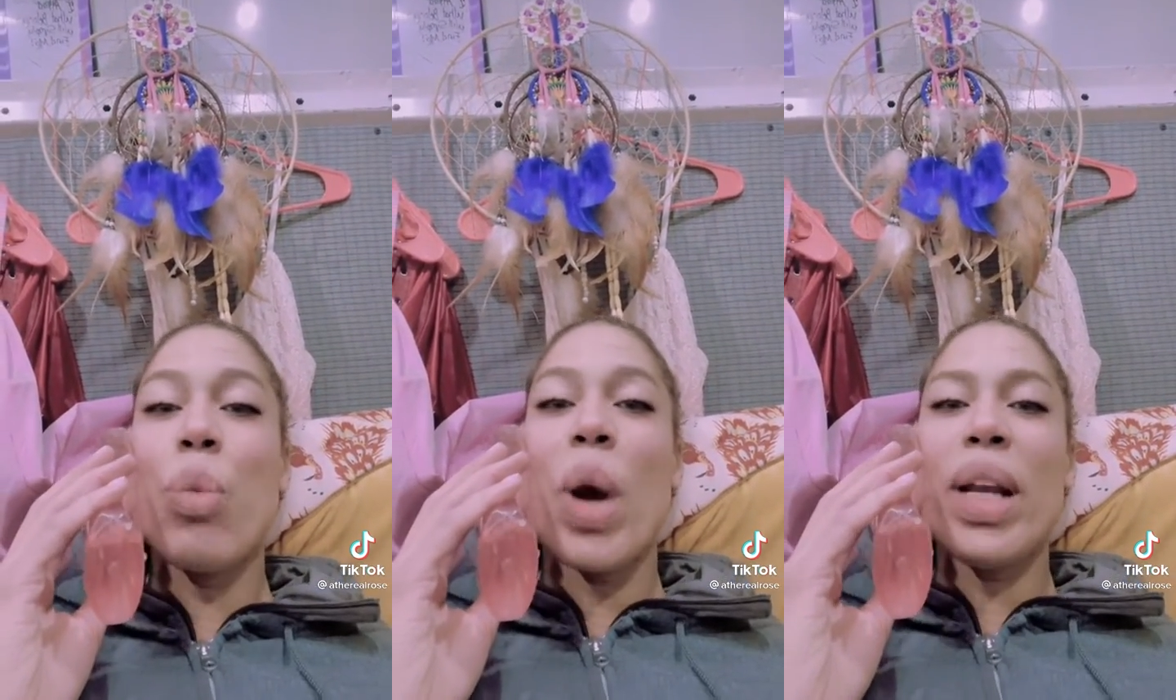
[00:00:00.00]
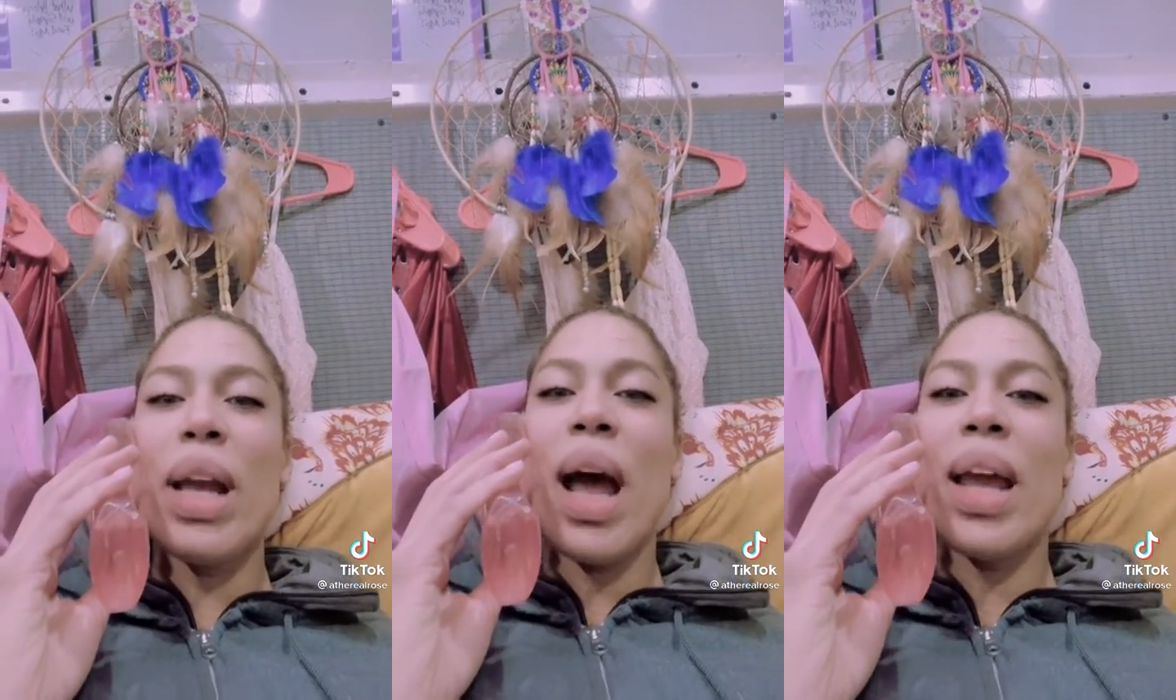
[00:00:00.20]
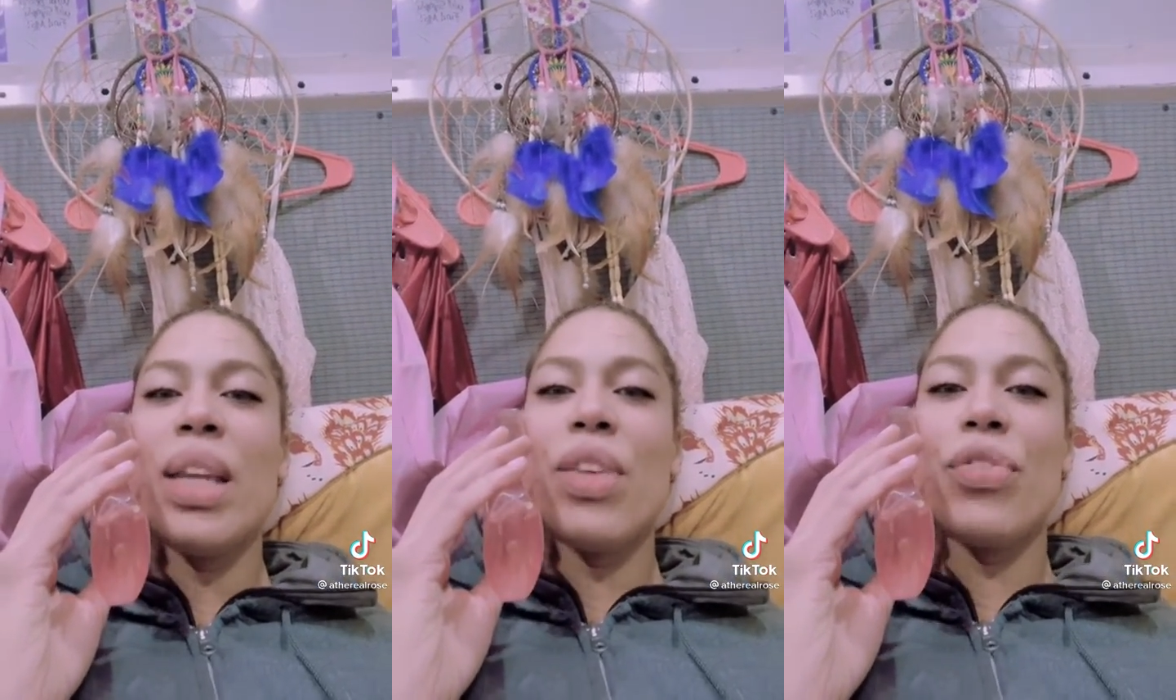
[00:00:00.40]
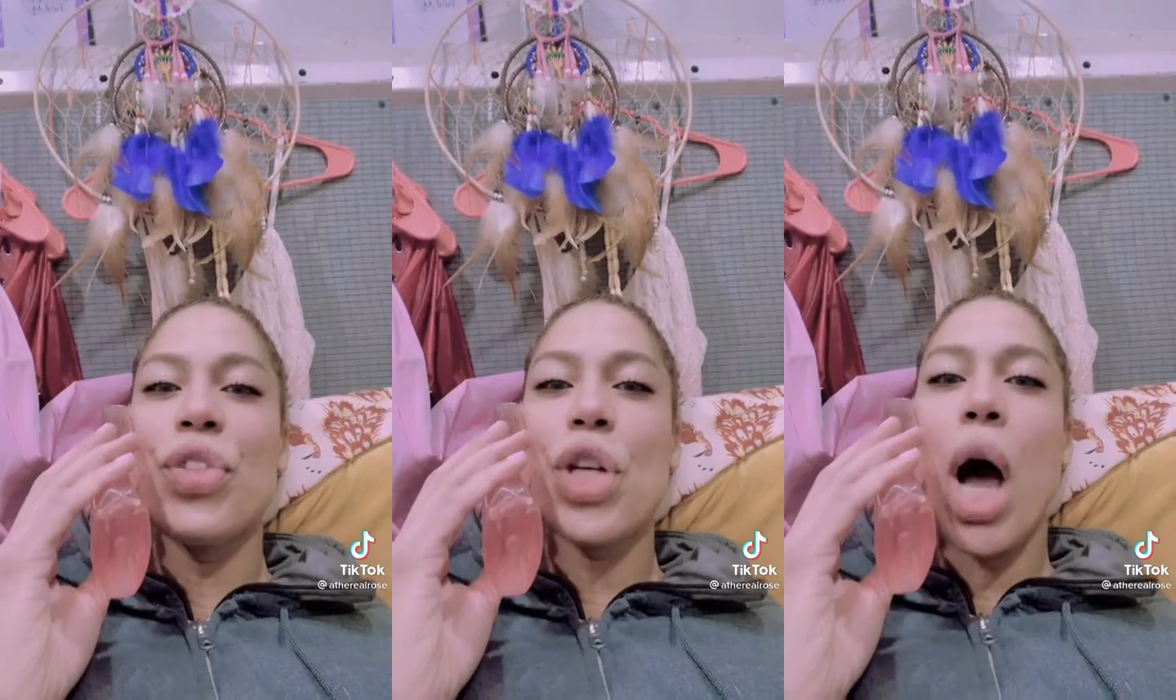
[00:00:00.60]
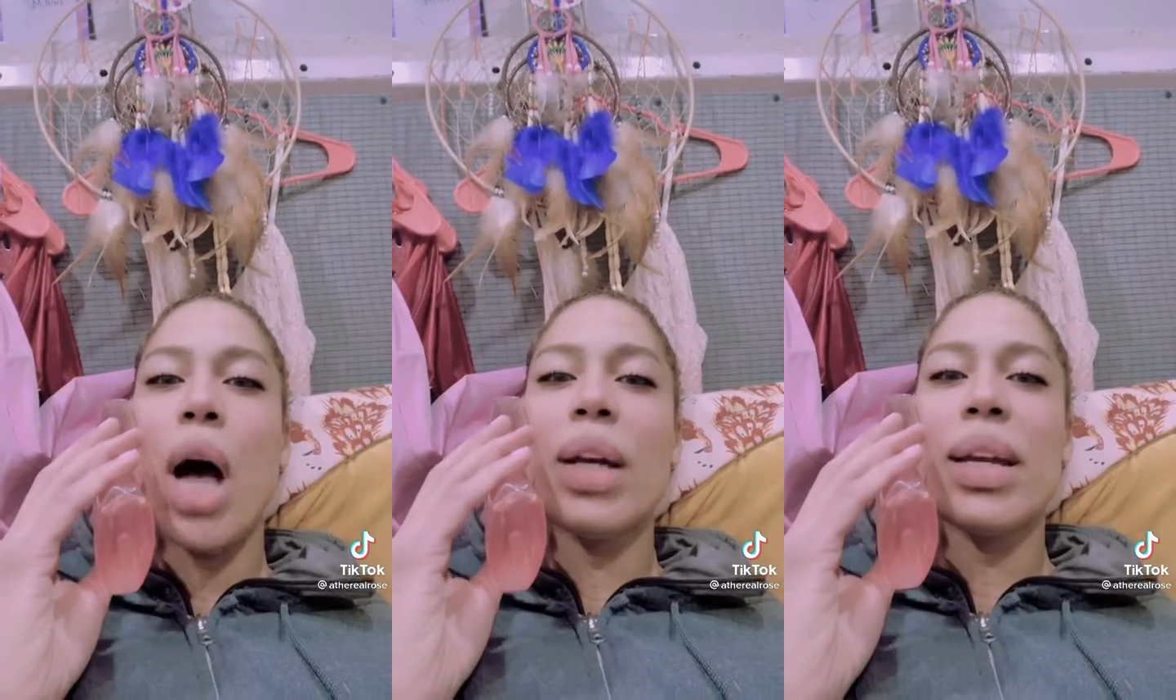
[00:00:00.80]
what kind of
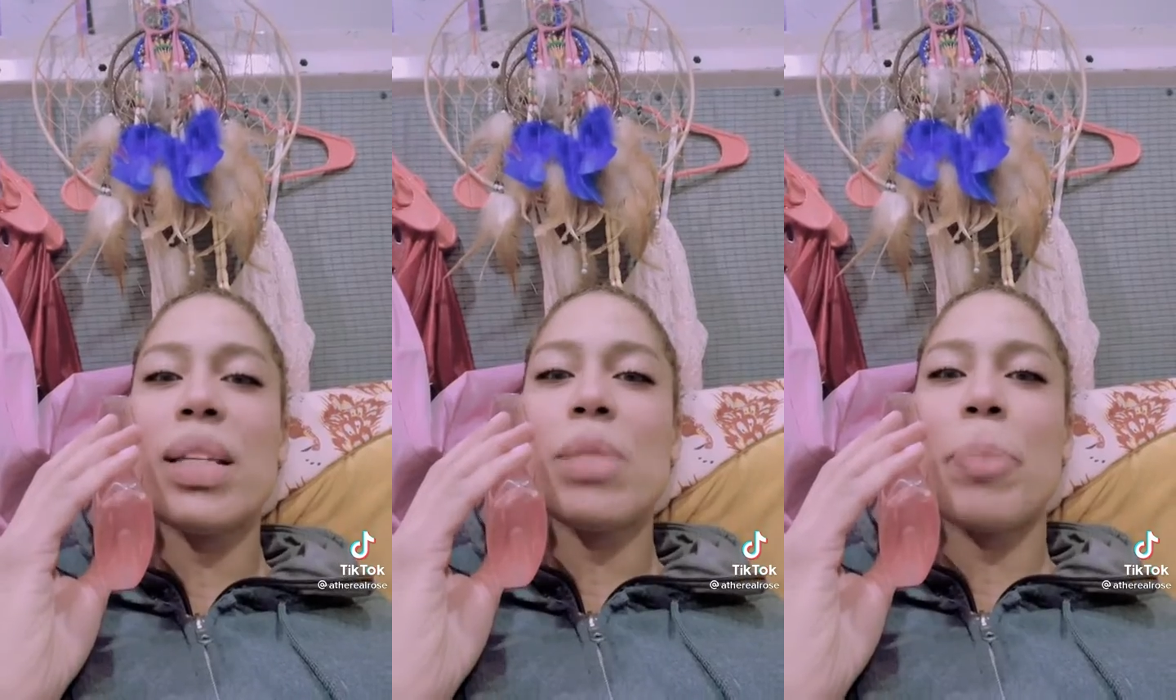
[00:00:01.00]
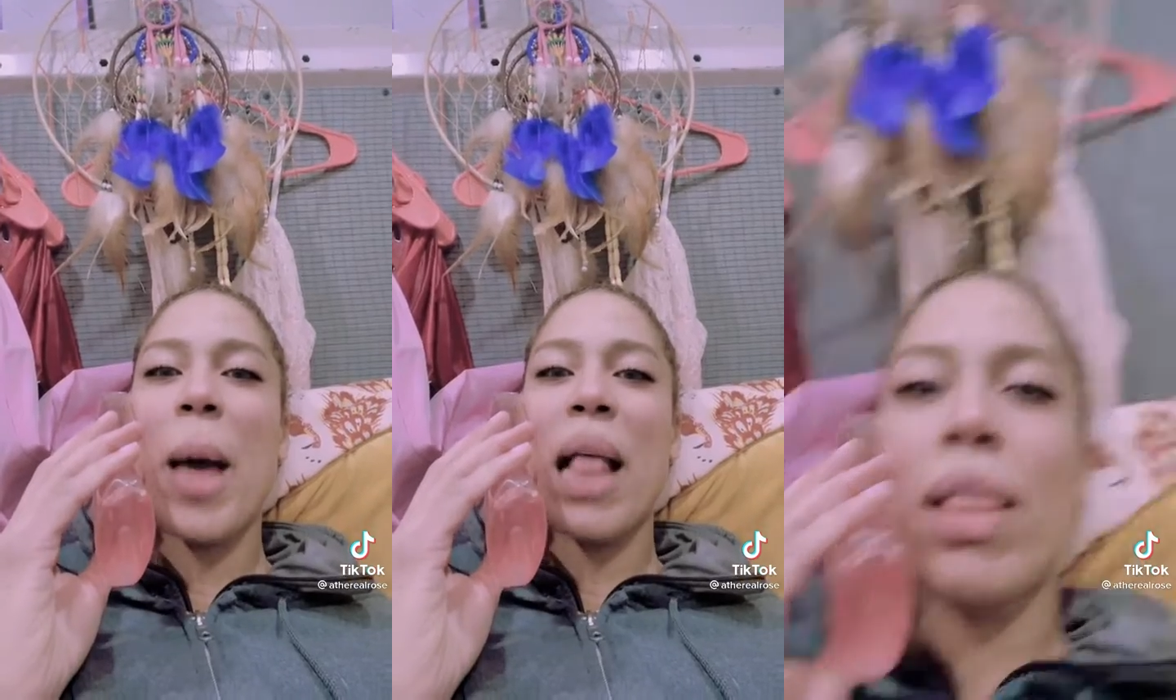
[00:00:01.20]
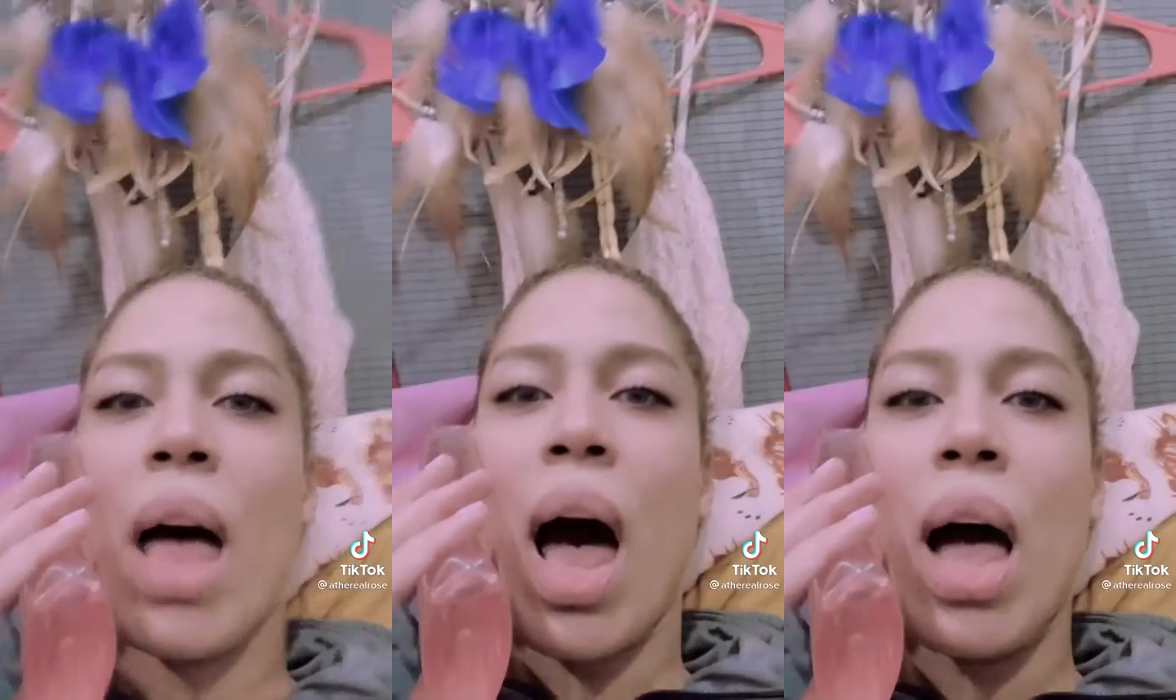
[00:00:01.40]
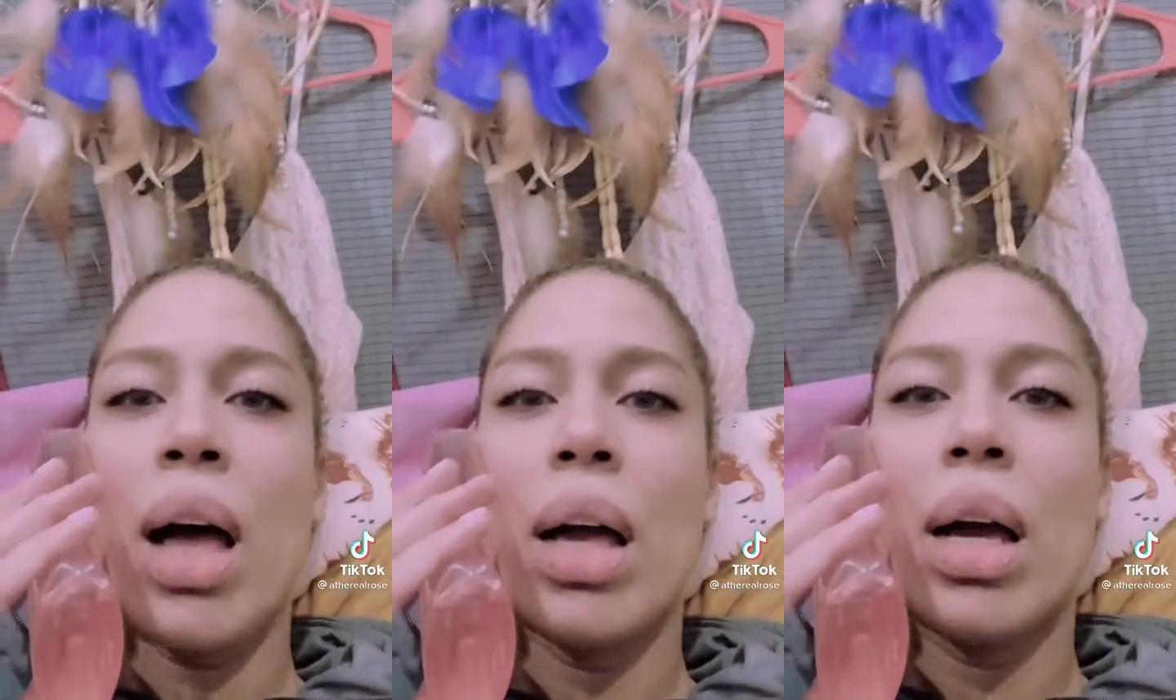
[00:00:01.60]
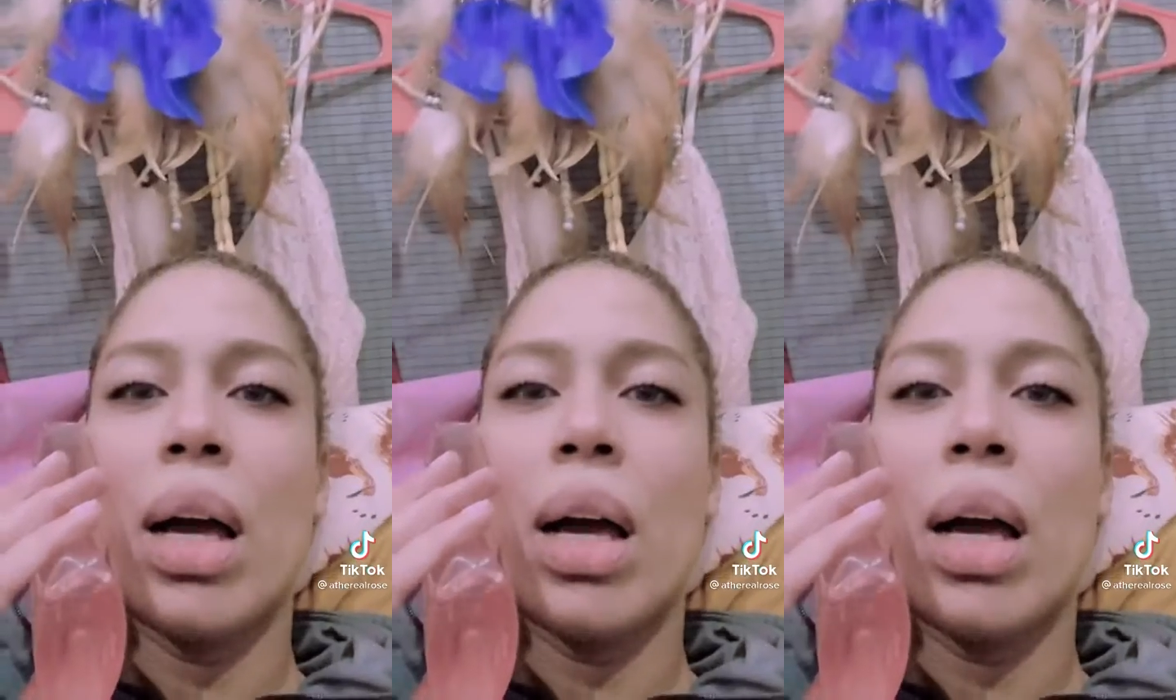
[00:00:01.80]
dog is Bella?